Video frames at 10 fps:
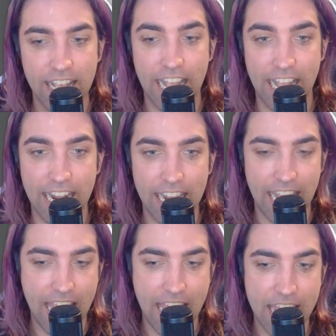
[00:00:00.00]
And I
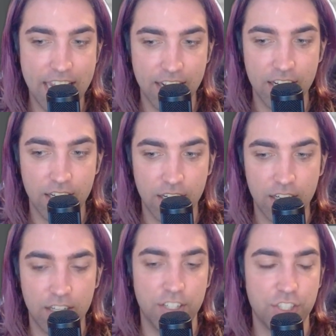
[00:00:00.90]
had
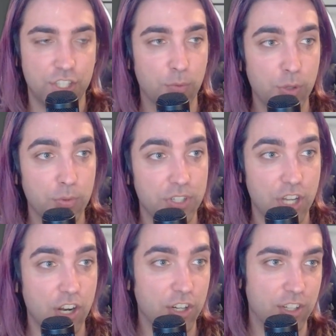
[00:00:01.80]
someone who was
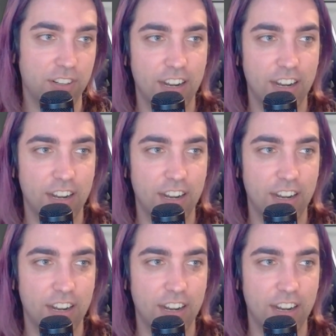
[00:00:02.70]
younger,